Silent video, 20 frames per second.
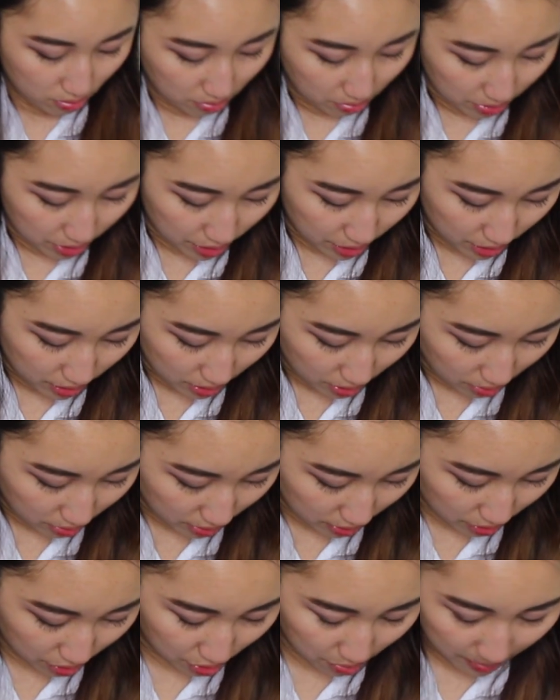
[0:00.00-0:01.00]
which is still
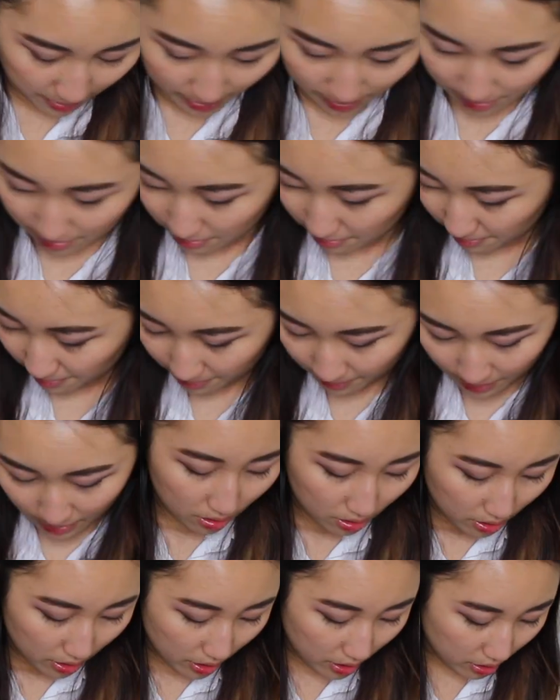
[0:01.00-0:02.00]
not too bad.
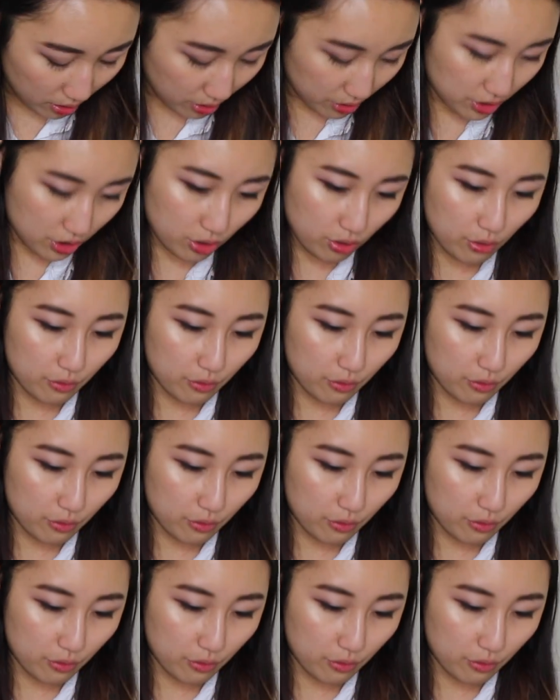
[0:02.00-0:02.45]
And also,